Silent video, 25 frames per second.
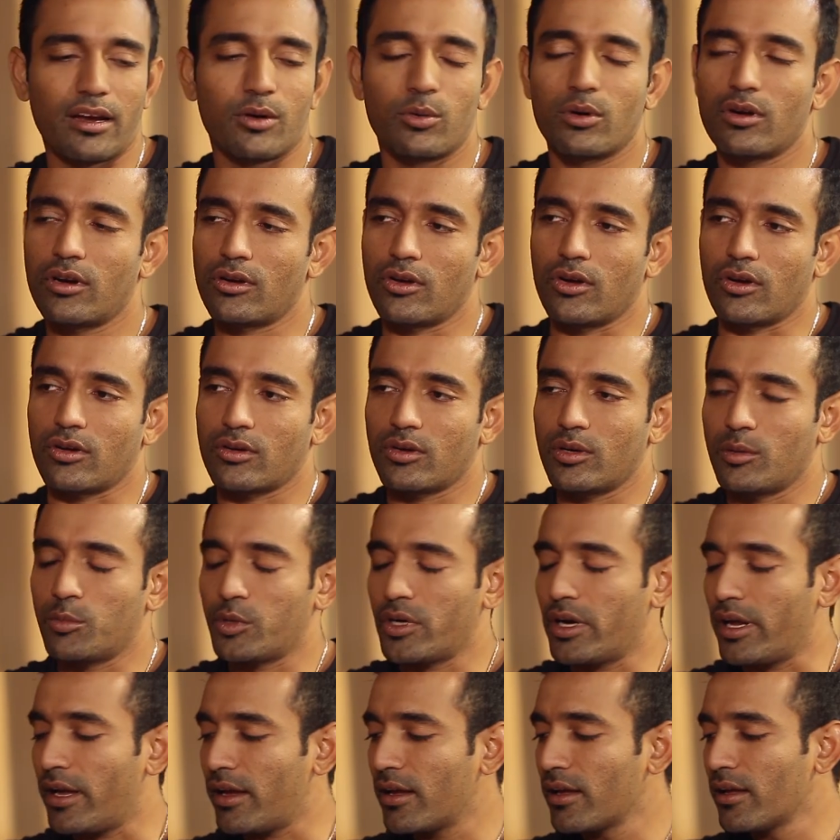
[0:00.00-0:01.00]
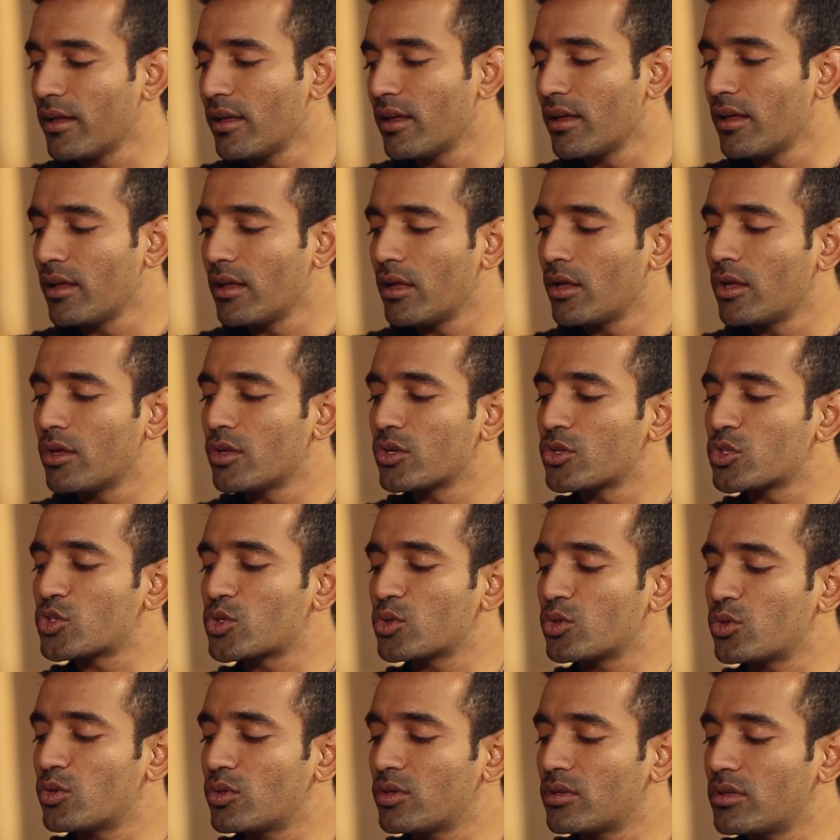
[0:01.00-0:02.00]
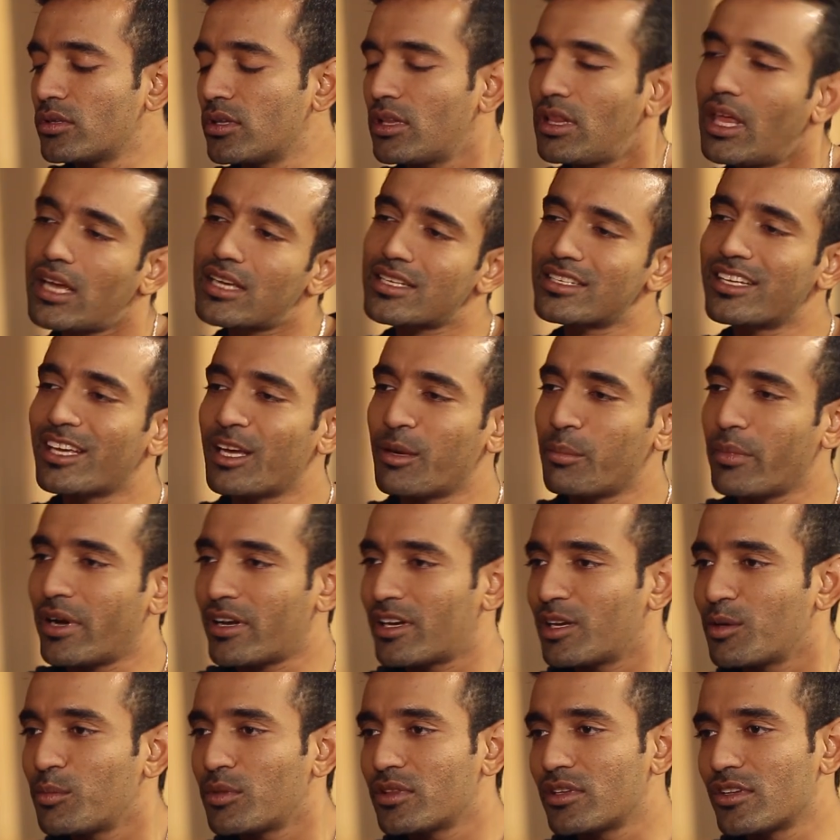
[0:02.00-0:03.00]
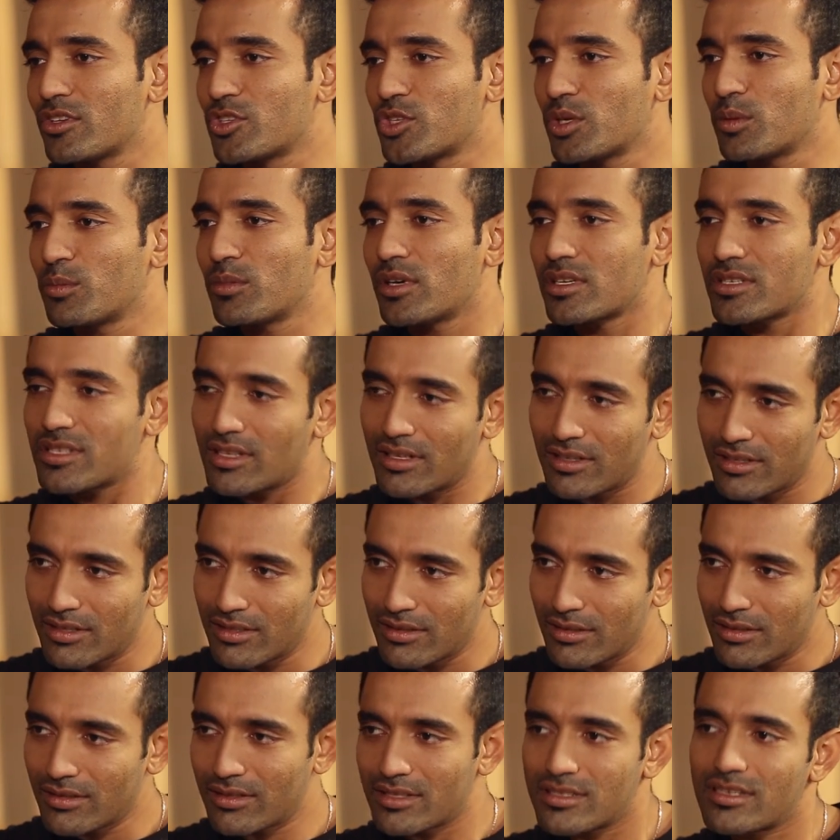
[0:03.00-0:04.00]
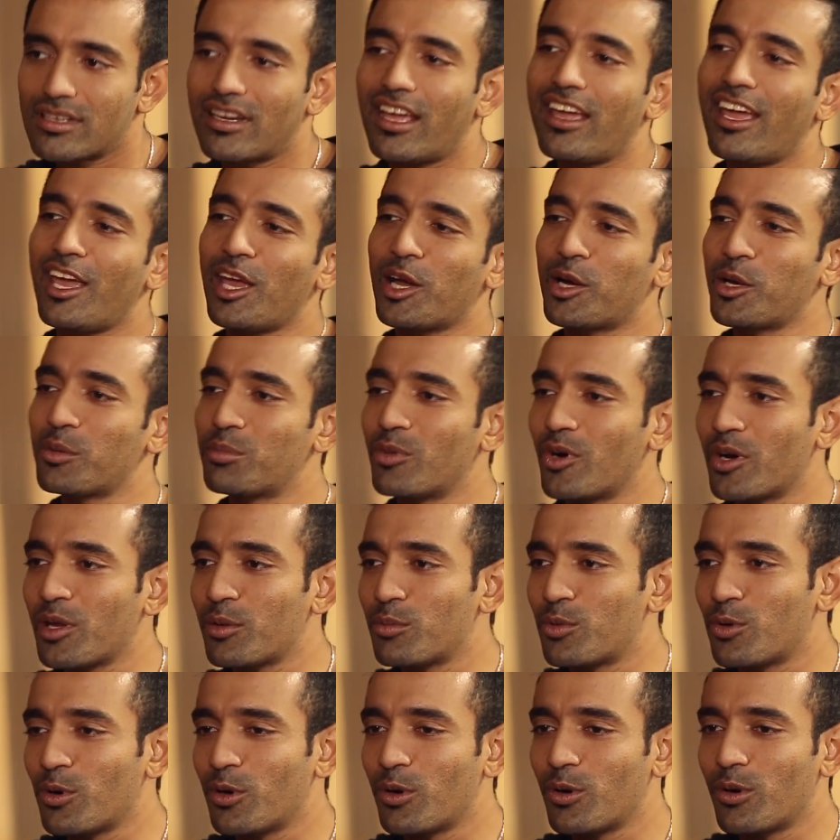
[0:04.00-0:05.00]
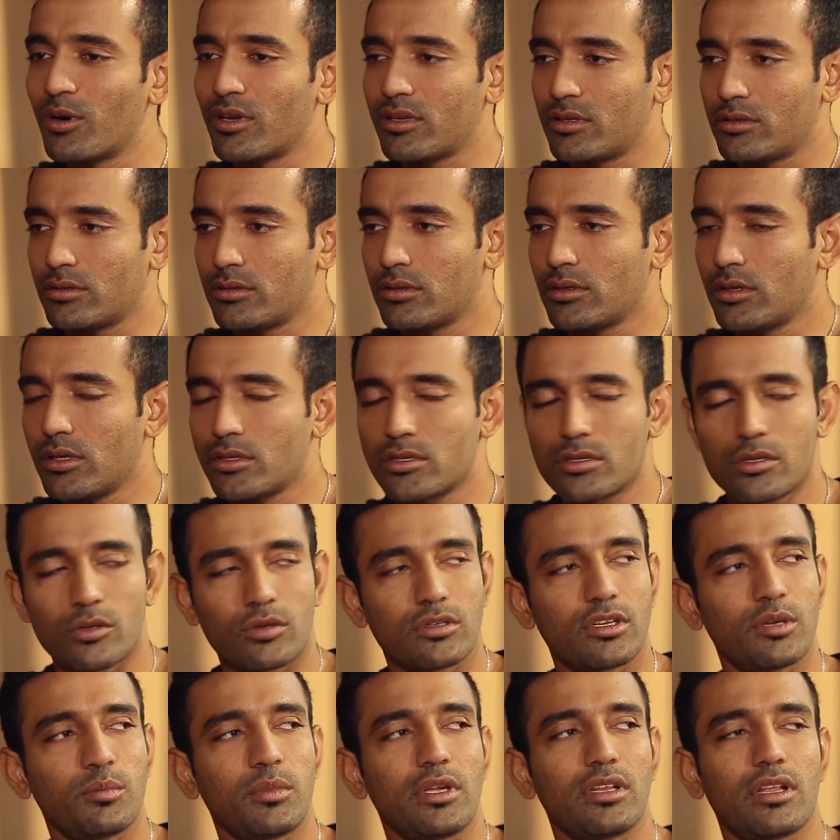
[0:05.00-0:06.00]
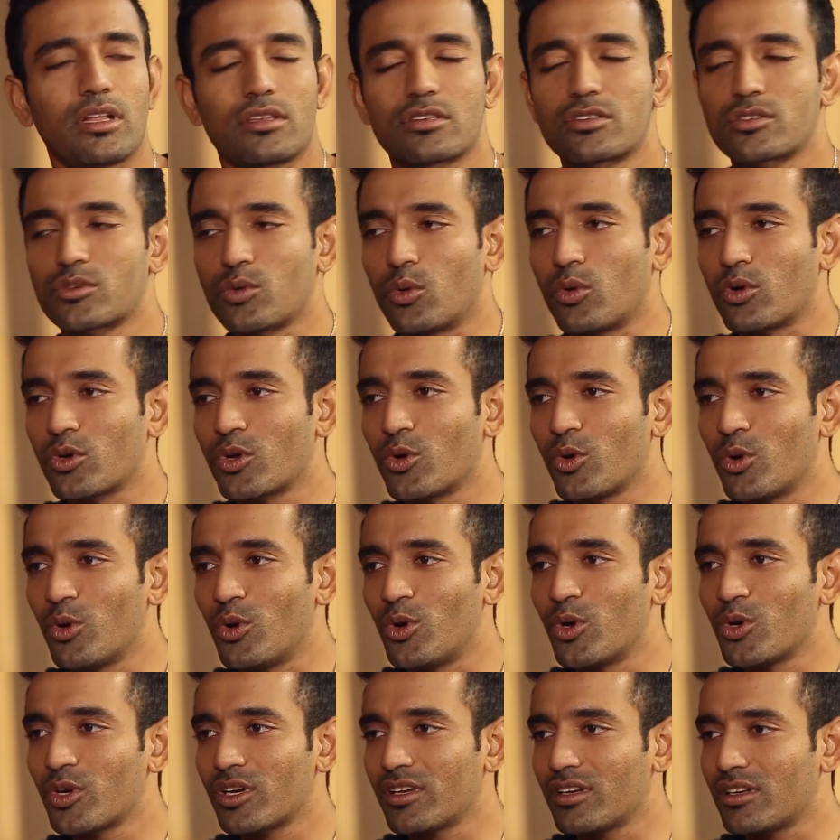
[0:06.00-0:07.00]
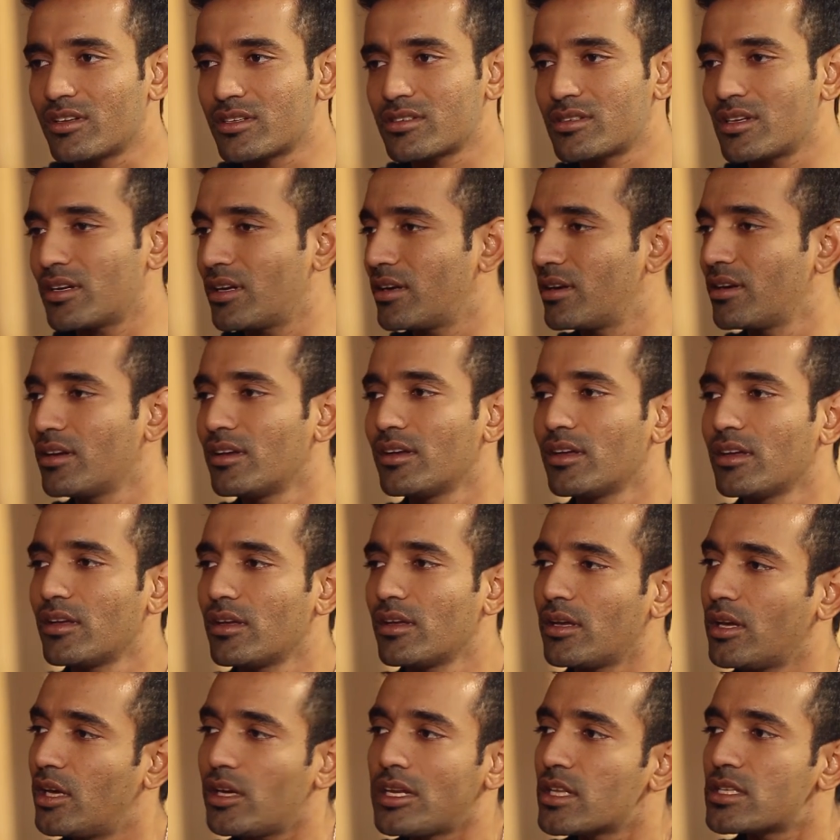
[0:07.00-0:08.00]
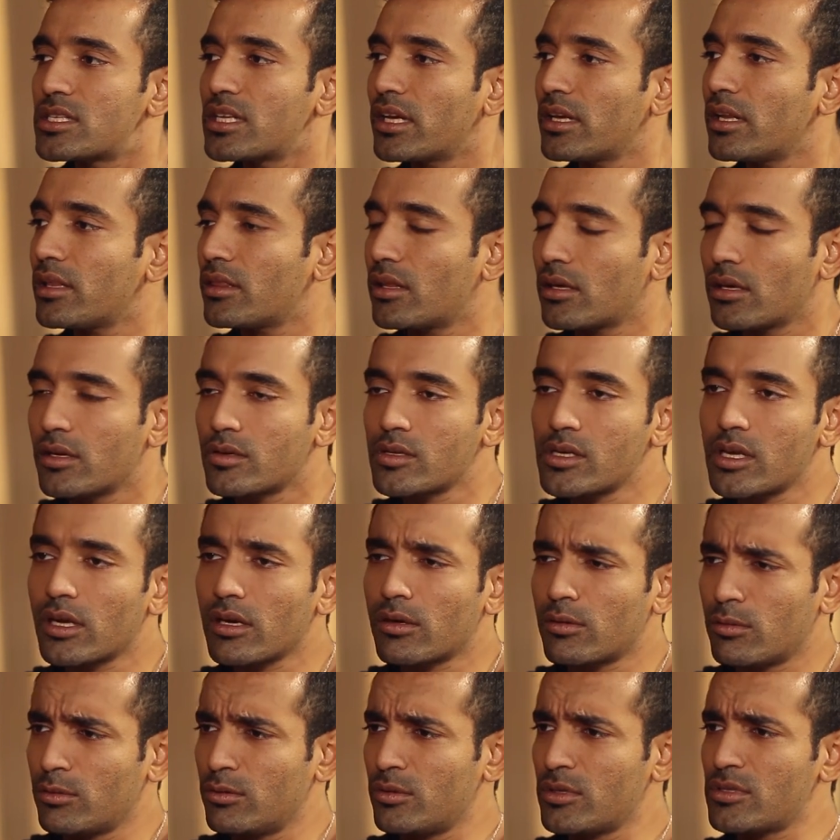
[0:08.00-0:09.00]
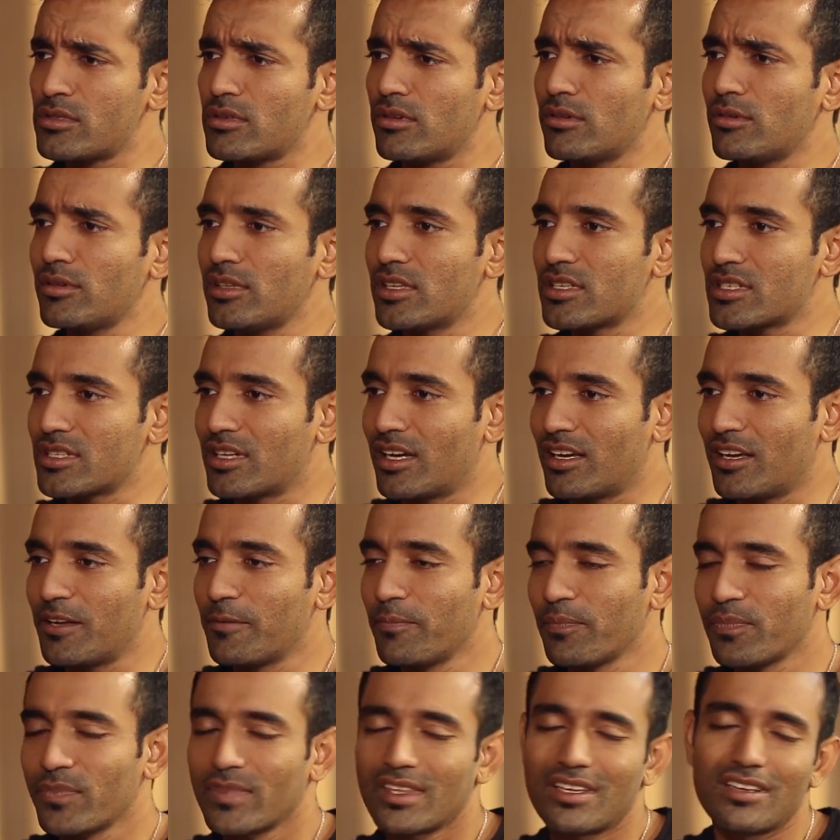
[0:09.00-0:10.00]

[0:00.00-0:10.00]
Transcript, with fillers: I don't want to talk to him today. So the next day I met him in the gym. I said, I said, hey, good morning, bro. And he just looked at me, that stone cold look, and I said, he didn't say anything. I was like, what's wrong with this guy?